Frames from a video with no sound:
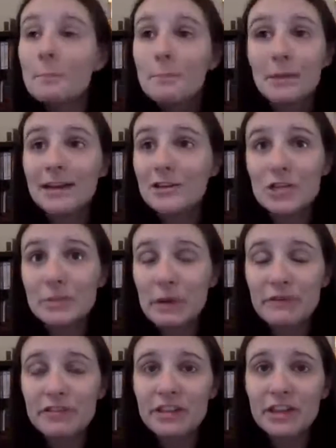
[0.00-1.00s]
But she's
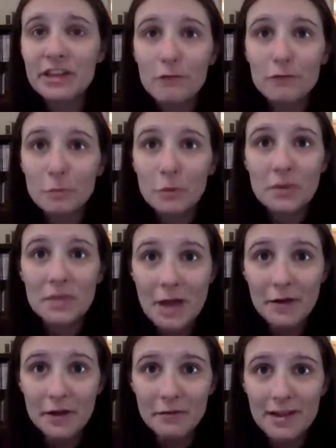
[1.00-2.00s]
perfectly comfortable
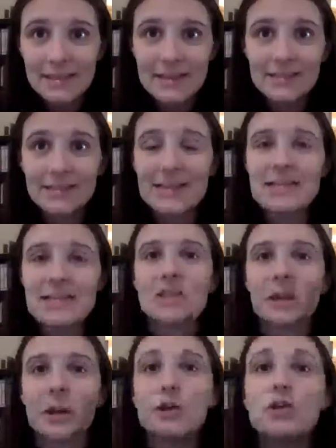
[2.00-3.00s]
without it, right? That's, again,
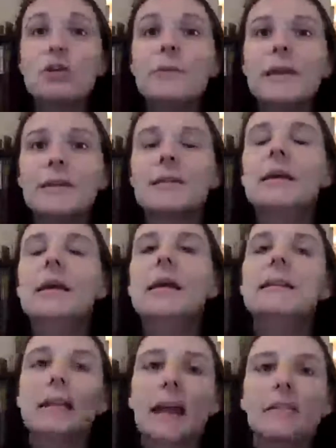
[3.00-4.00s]
just our human
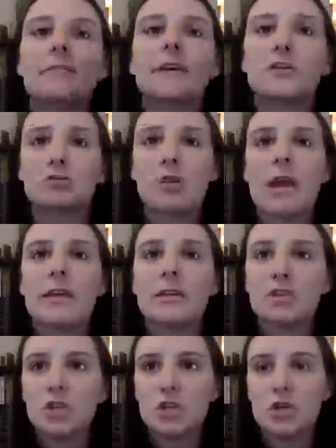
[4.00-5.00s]
side of us
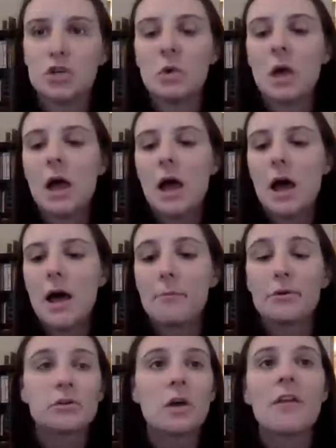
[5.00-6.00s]
trying to uh,
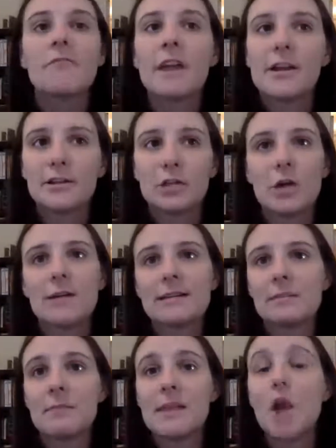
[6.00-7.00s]
personify our
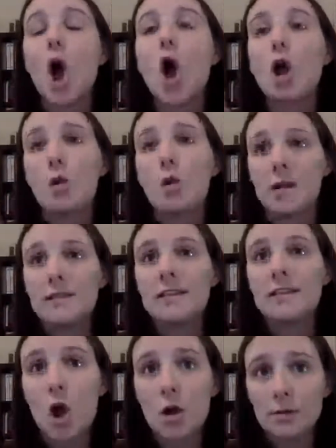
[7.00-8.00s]
dogs and make our wants
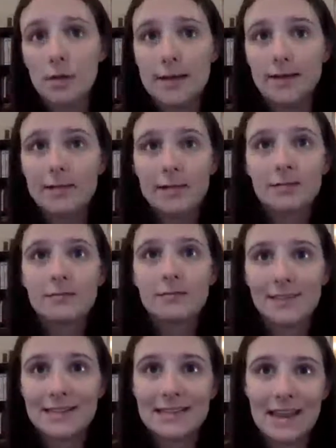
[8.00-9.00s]
and our likes
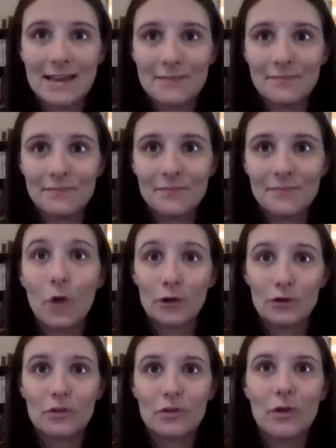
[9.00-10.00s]
the same
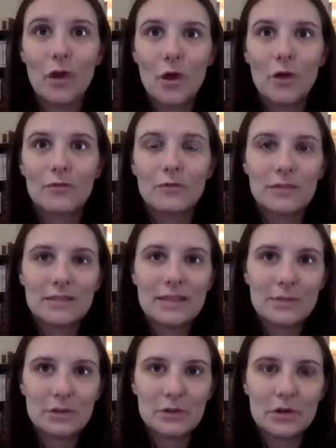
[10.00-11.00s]
or, or the same
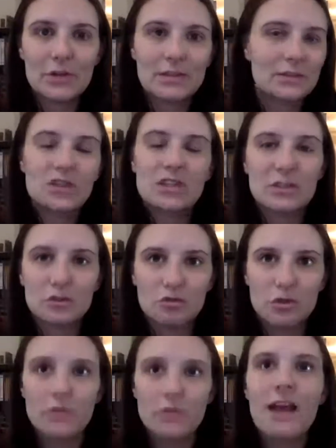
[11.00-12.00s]
as our dogs. That just isn't
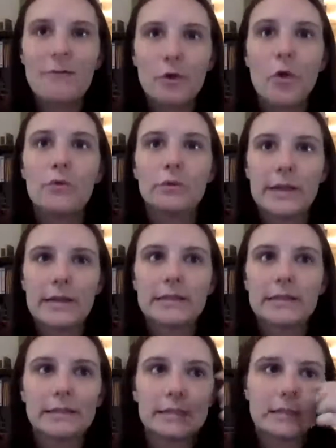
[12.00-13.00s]
true. They have their own likes
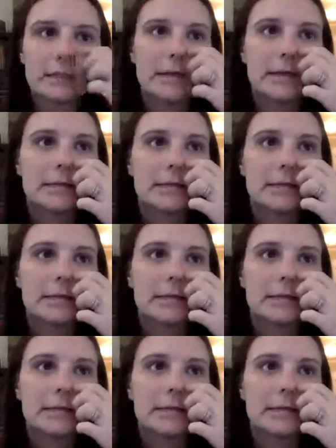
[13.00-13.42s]
and dislikes.